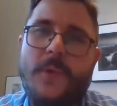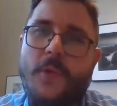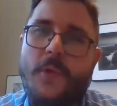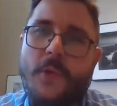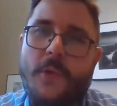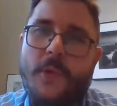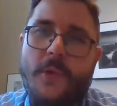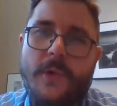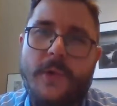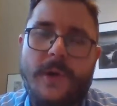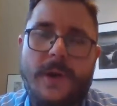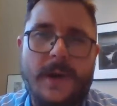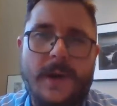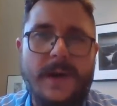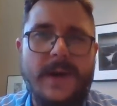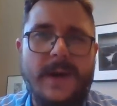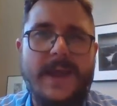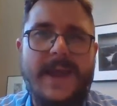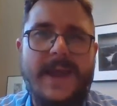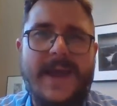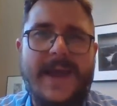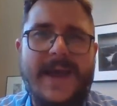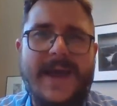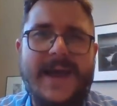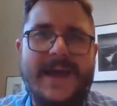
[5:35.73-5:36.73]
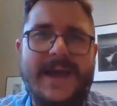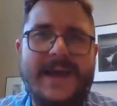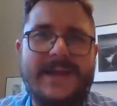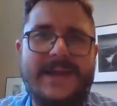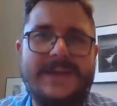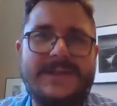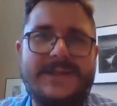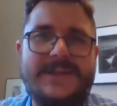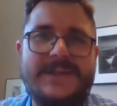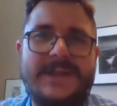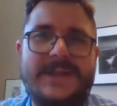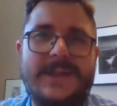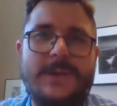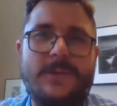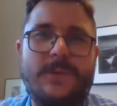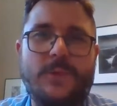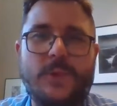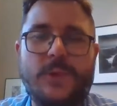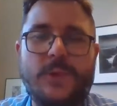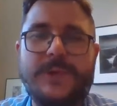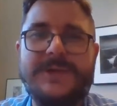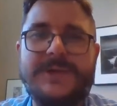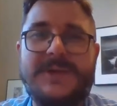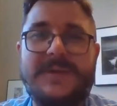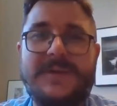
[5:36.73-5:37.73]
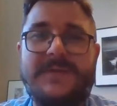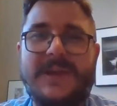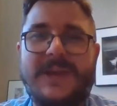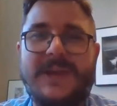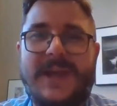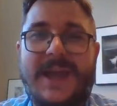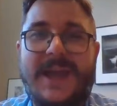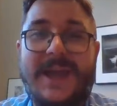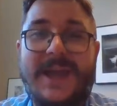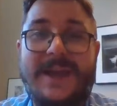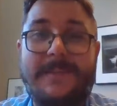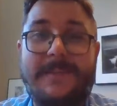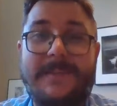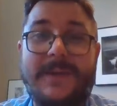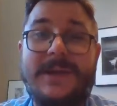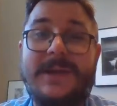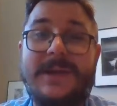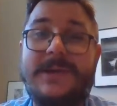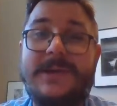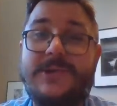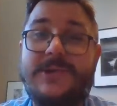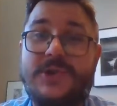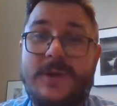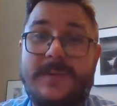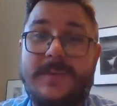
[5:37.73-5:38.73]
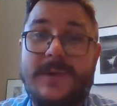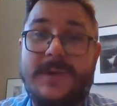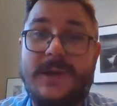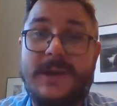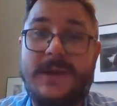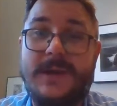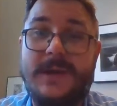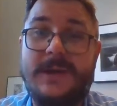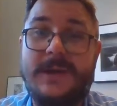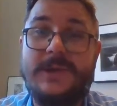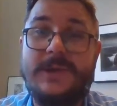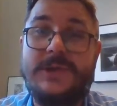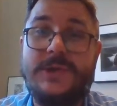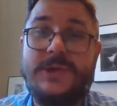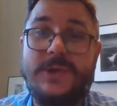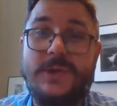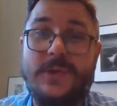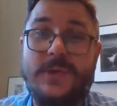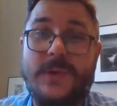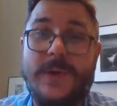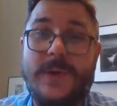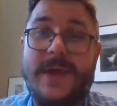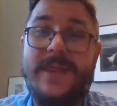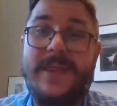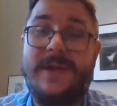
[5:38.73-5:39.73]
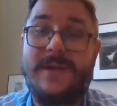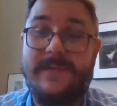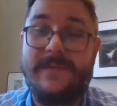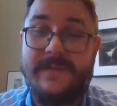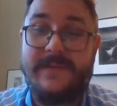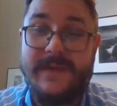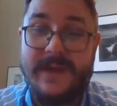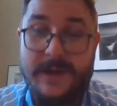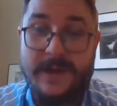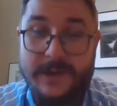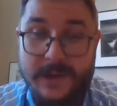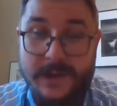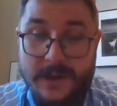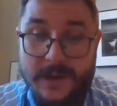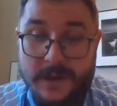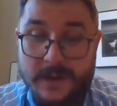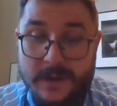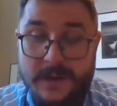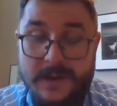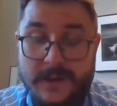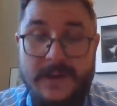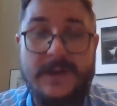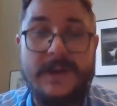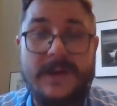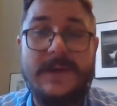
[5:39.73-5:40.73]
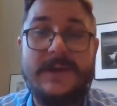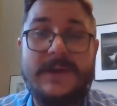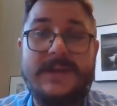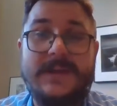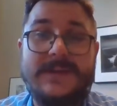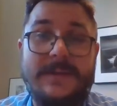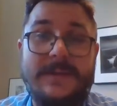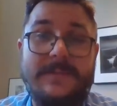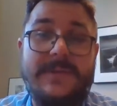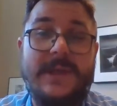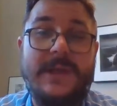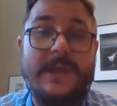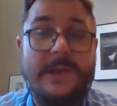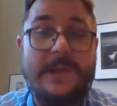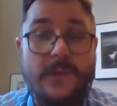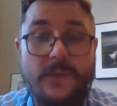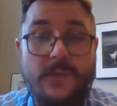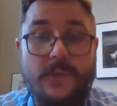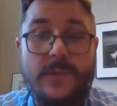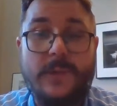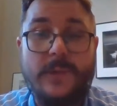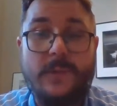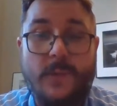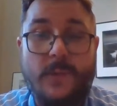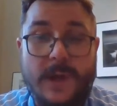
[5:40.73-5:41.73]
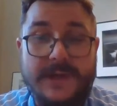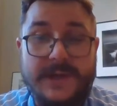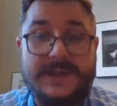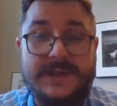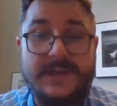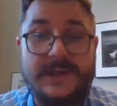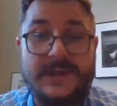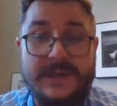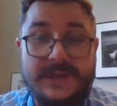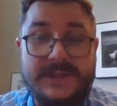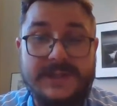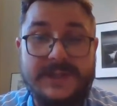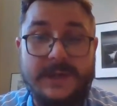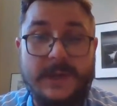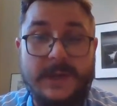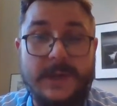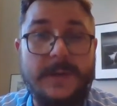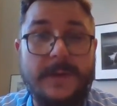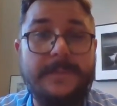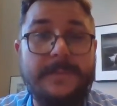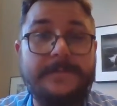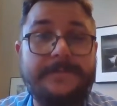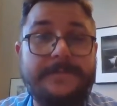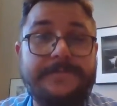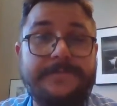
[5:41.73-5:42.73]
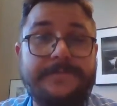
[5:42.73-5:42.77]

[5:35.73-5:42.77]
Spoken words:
Or has the rules of the game contributed to their failure? Something you would want to consider.